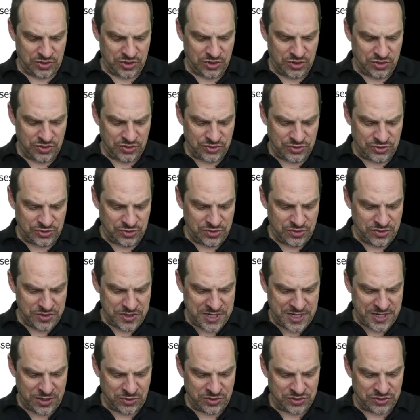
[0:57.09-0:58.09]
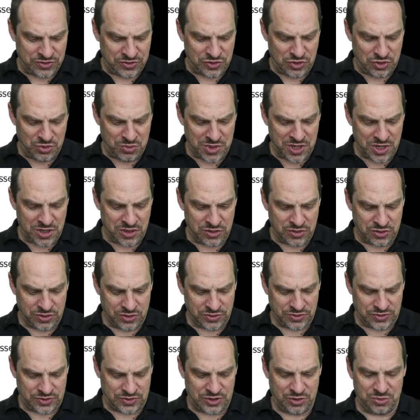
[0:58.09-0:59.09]
The concern now is
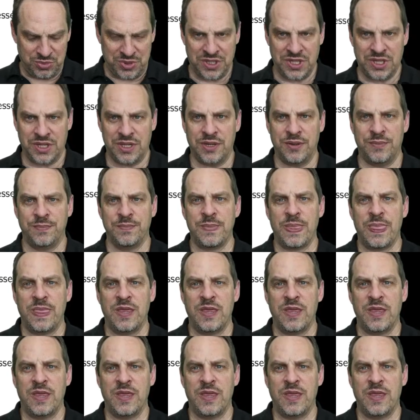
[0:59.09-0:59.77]
numerical stability.